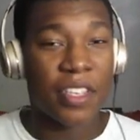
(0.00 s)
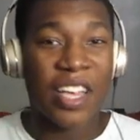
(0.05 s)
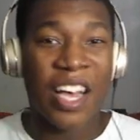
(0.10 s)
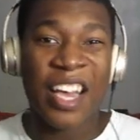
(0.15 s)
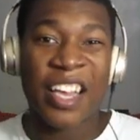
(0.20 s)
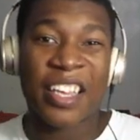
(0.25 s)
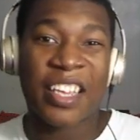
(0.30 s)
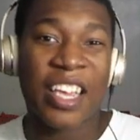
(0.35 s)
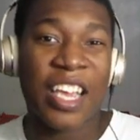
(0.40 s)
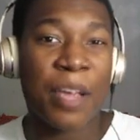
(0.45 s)

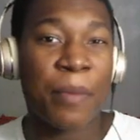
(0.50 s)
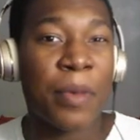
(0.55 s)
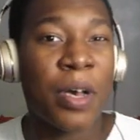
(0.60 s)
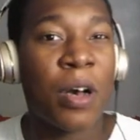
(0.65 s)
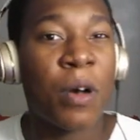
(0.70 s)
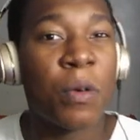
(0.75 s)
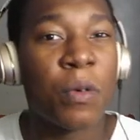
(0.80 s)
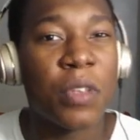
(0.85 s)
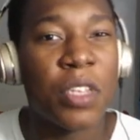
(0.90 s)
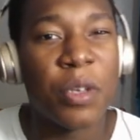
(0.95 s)
Guy came
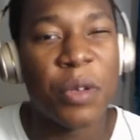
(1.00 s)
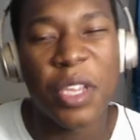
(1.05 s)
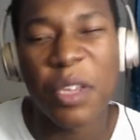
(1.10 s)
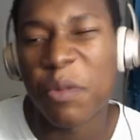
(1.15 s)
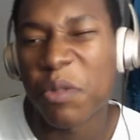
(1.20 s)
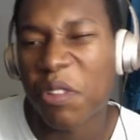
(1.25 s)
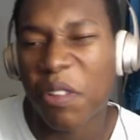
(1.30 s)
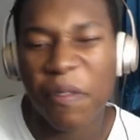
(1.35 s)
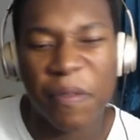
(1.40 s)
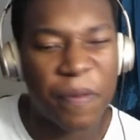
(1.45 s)
out.
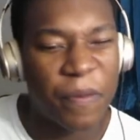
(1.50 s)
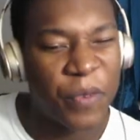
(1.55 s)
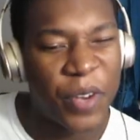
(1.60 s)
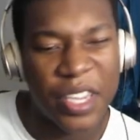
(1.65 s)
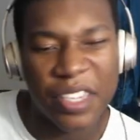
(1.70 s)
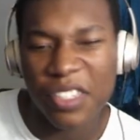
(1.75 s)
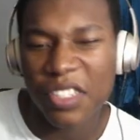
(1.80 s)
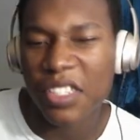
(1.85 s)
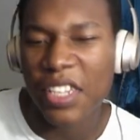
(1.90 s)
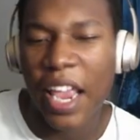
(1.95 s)
He was
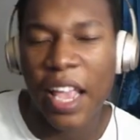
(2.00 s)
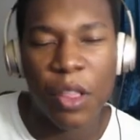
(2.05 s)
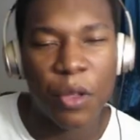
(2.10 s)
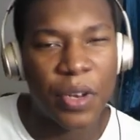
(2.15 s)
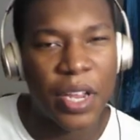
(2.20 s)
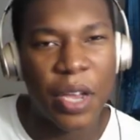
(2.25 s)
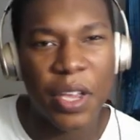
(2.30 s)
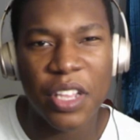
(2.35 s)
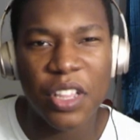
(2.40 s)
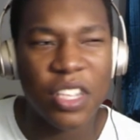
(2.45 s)
fresh,
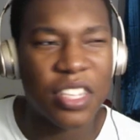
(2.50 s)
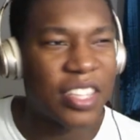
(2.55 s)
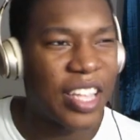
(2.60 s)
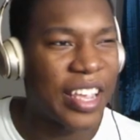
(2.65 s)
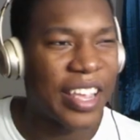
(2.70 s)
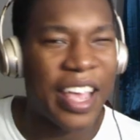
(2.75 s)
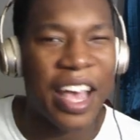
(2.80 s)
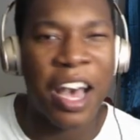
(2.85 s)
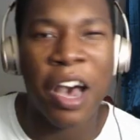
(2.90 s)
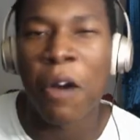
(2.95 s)
tailored out. He looked
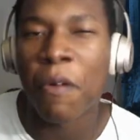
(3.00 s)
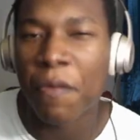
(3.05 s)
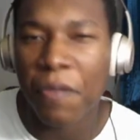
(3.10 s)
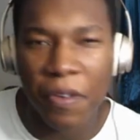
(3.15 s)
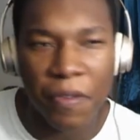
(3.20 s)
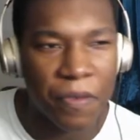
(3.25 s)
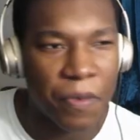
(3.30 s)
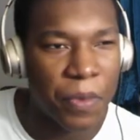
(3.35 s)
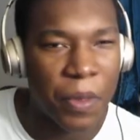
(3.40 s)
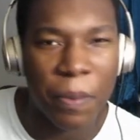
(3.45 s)
like
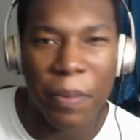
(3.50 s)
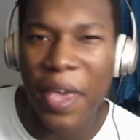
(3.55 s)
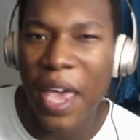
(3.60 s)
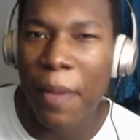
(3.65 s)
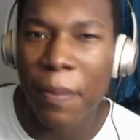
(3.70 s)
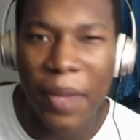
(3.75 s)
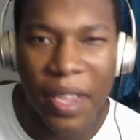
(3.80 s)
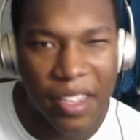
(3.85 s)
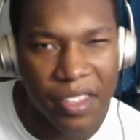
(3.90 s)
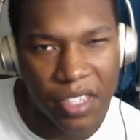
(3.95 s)
Alfred from the
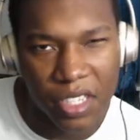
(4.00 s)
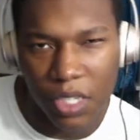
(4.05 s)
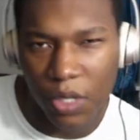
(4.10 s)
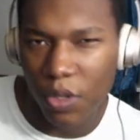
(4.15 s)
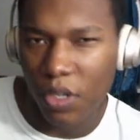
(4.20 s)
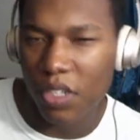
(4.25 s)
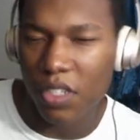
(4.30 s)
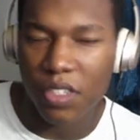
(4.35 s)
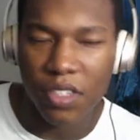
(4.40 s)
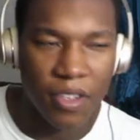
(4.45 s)
Batman
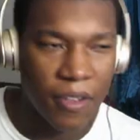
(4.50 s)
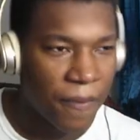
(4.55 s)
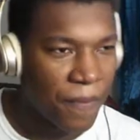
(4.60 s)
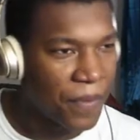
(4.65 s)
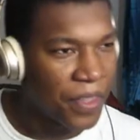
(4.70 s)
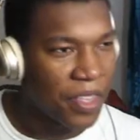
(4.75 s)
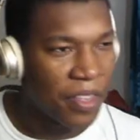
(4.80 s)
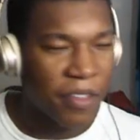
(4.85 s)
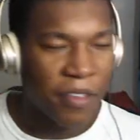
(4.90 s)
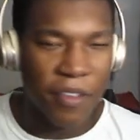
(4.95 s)
series.
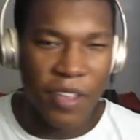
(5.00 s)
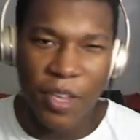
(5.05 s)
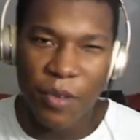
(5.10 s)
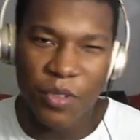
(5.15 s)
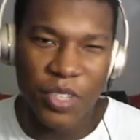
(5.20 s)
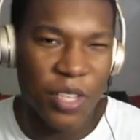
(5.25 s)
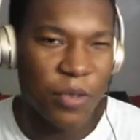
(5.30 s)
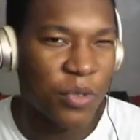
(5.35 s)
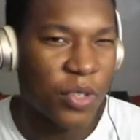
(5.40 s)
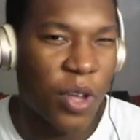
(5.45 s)

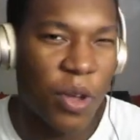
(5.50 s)
He